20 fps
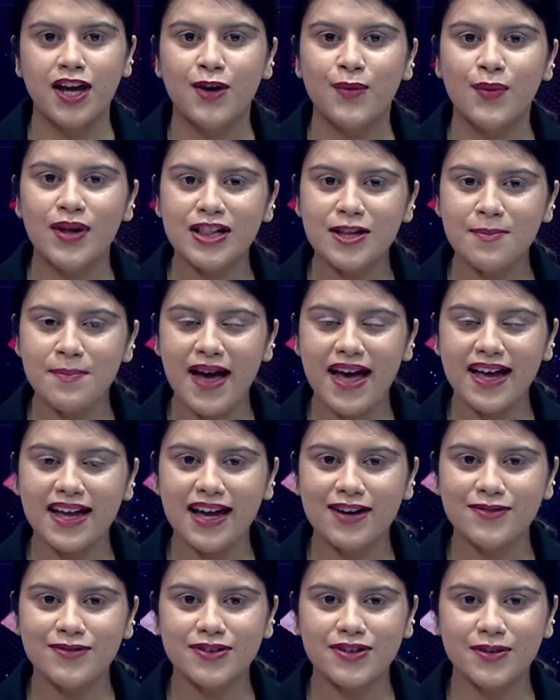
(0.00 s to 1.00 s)
Welcome back.
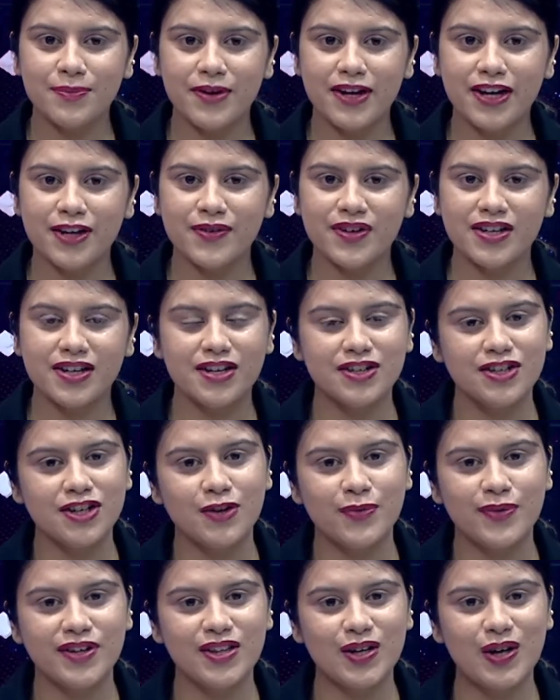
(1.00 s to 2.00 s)
After the break, we
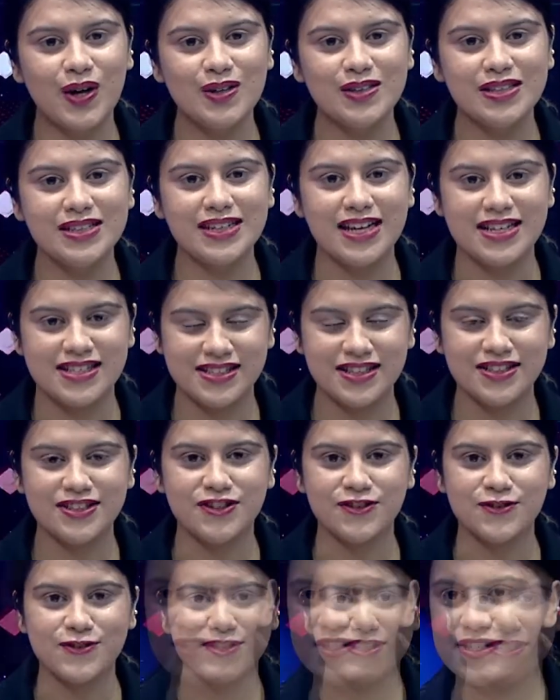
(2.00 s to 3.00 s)
continue with other national
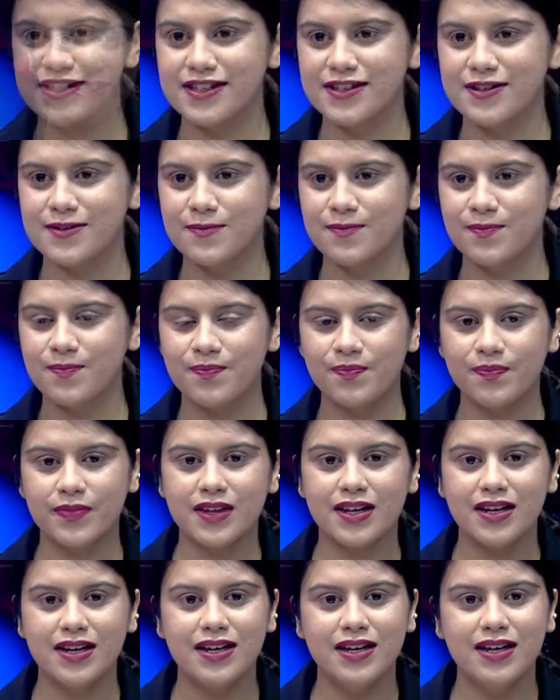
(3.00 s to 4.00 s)
news.
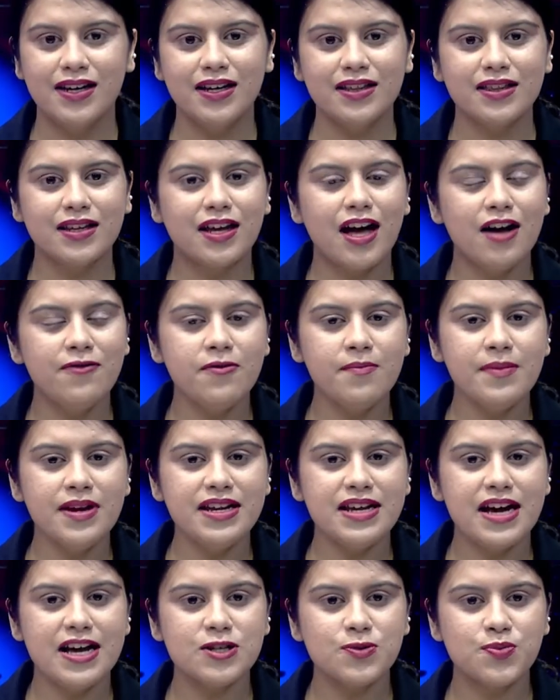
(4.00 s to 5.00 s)
The government
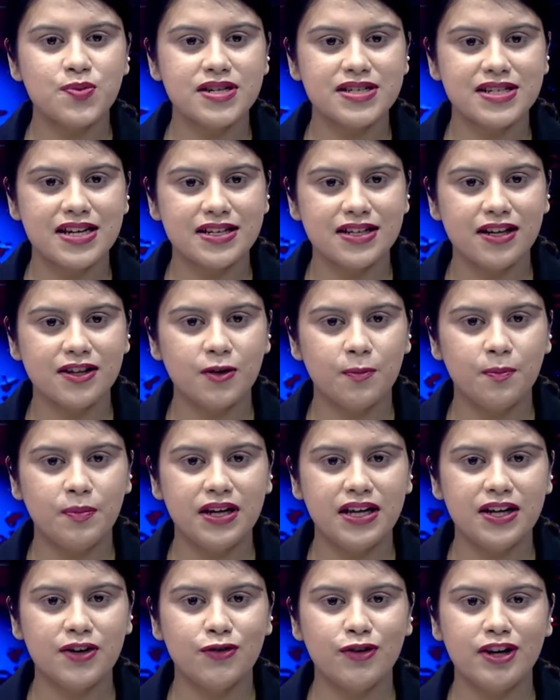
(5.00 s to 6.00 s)
has presented the
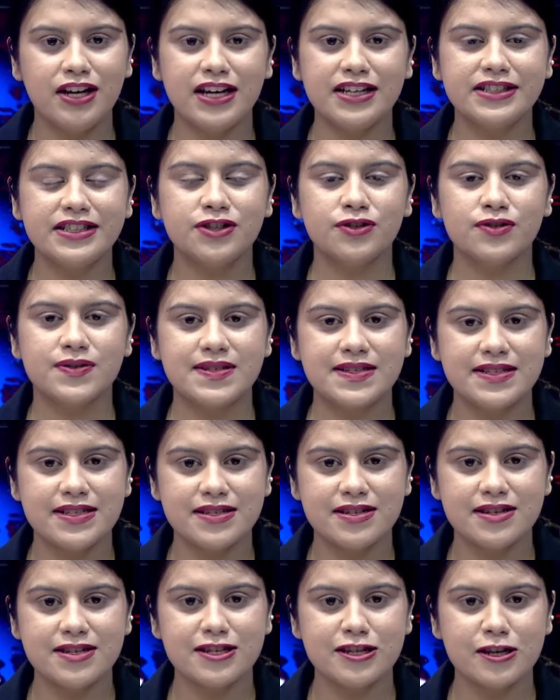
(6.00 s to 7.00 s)
bill related to
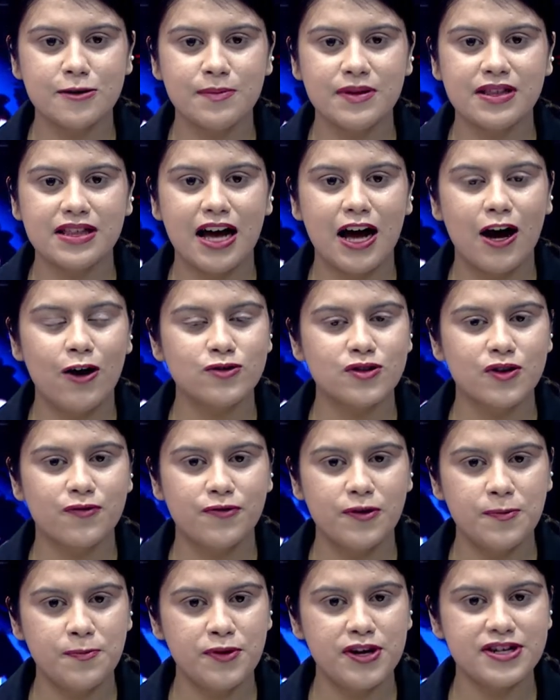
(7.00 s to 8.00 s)
citizenship in the House of
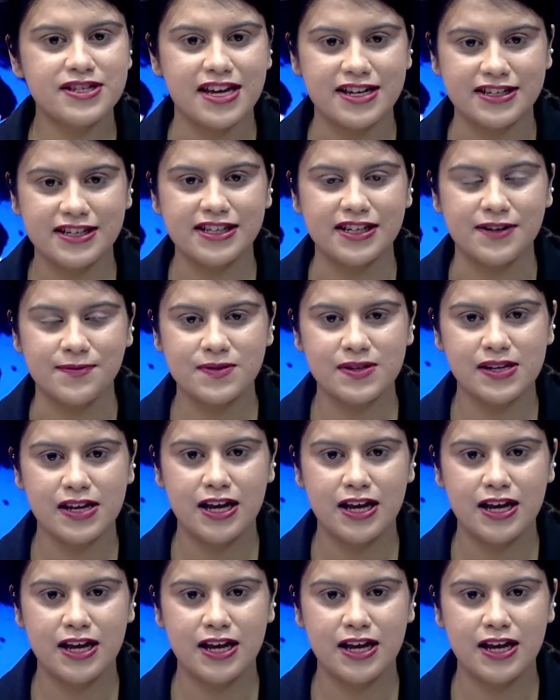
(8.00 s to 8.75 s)
Representatives.